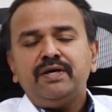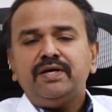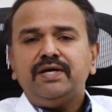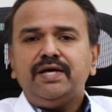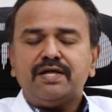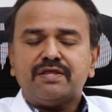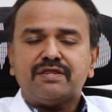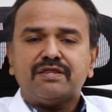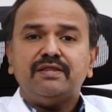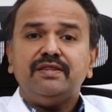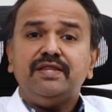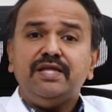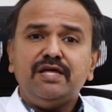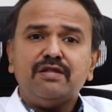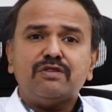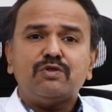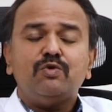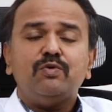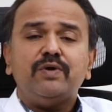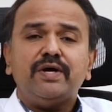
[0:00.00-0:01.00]
Yes,
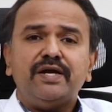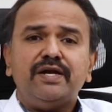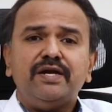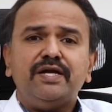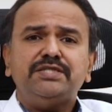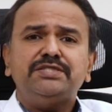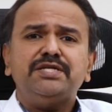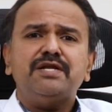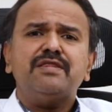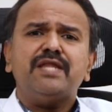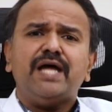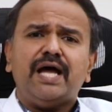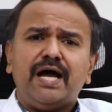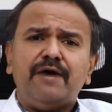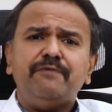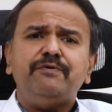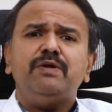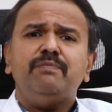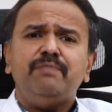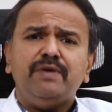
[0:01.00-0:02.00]
these two conditions
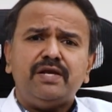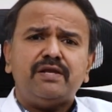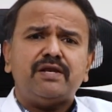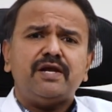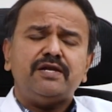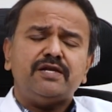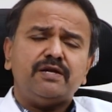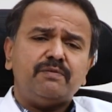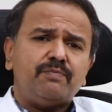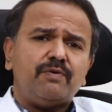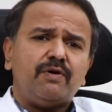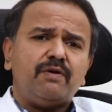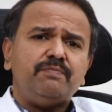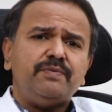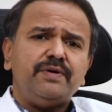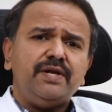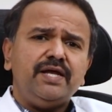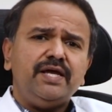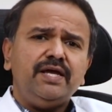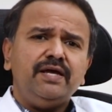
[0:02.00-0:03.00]
have to be treated
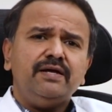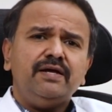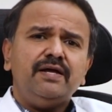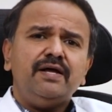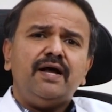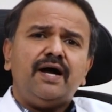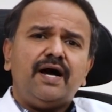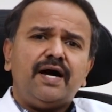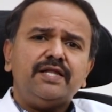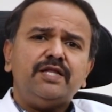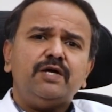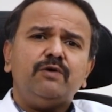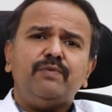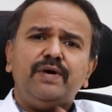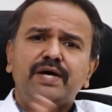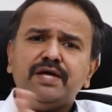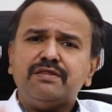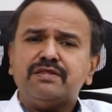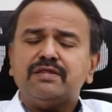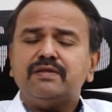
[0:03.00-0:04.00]
properly.
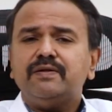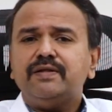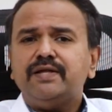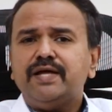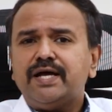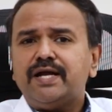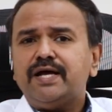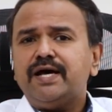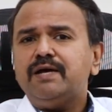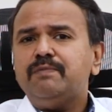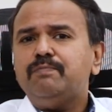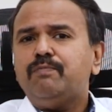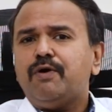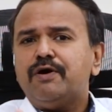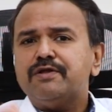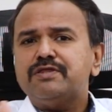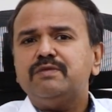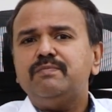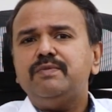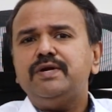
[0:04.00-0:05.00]
Otherwise, there are
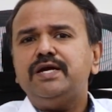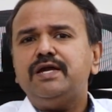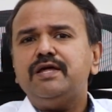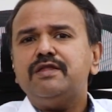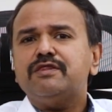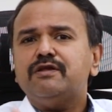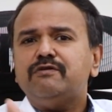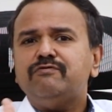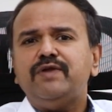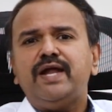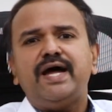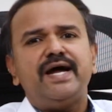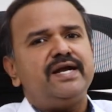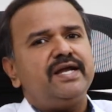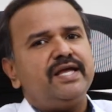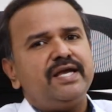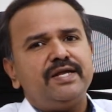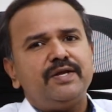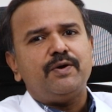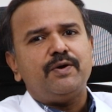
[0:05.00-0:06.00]
possibilities of
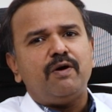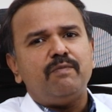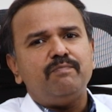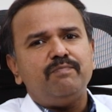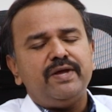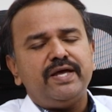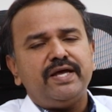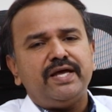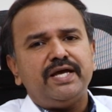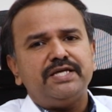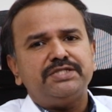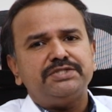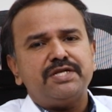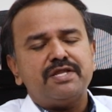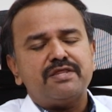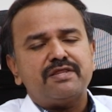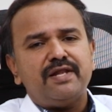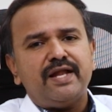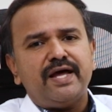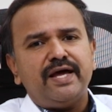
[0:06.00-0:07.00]
landing
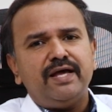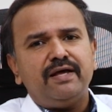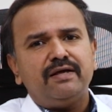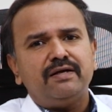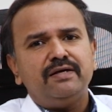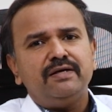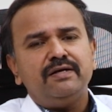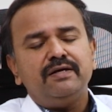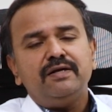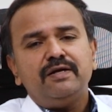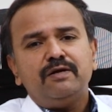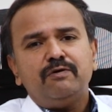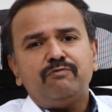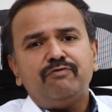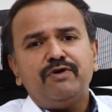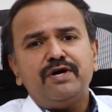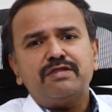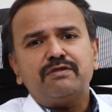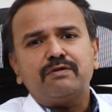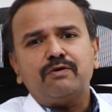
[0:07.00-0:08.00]
complications like
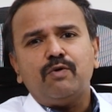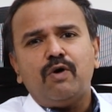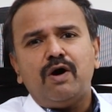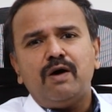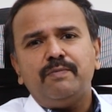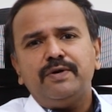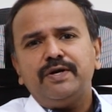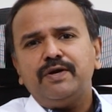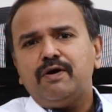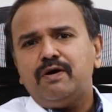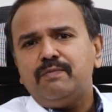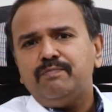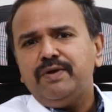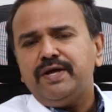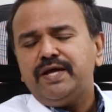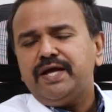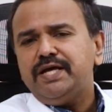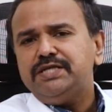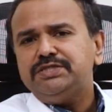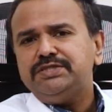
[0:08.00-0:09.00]
first common
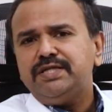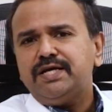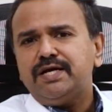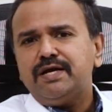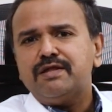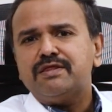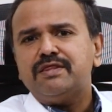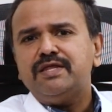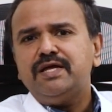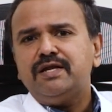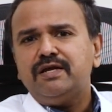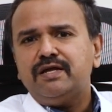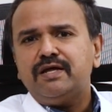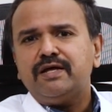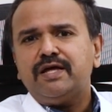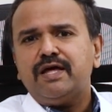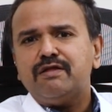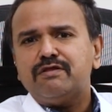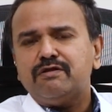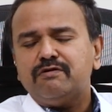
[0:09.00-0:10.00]
complication that is seen in a
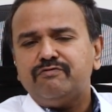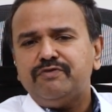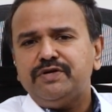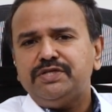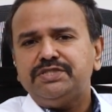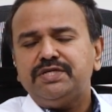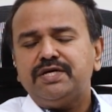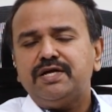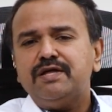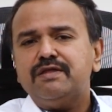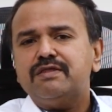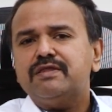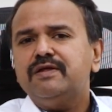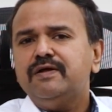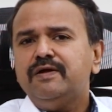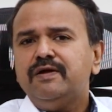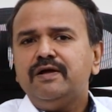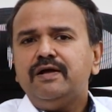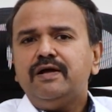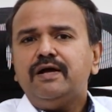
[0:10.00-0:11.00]
case of fissure is
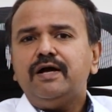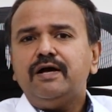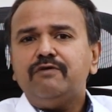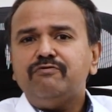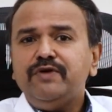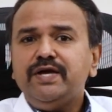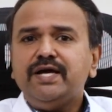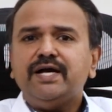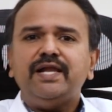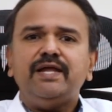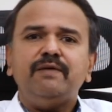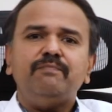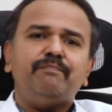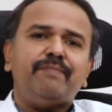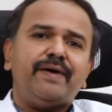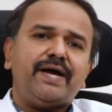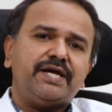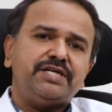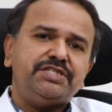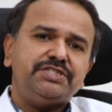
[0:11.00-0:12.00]
a fecal
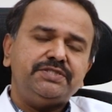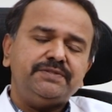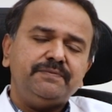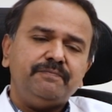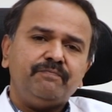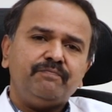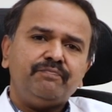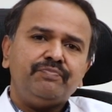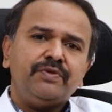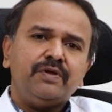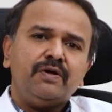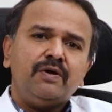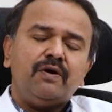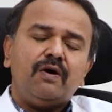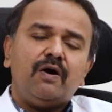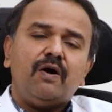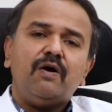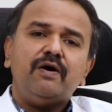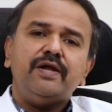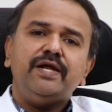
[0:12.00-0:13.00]
impaction,
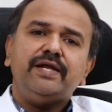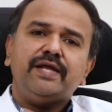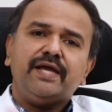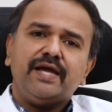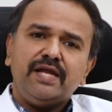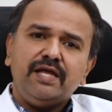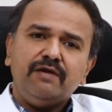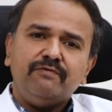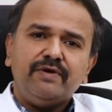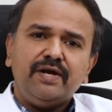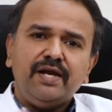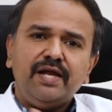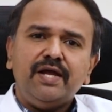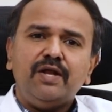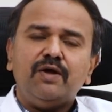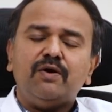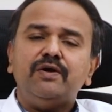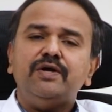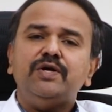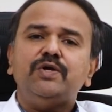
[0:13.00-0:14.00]
or it can even lead
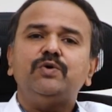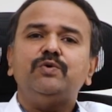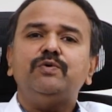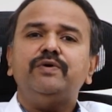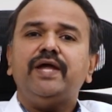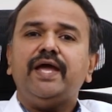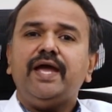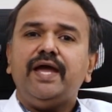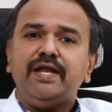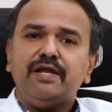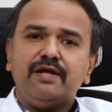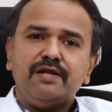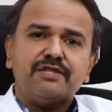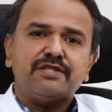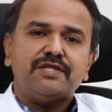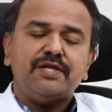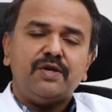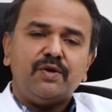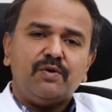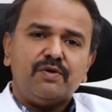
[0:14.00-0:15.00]
on to an anal
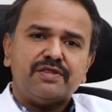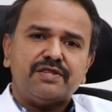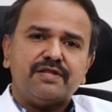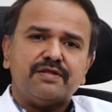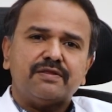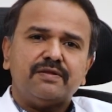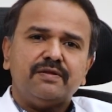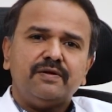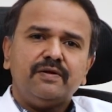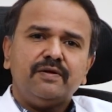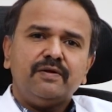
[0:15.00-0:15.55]
stenosis.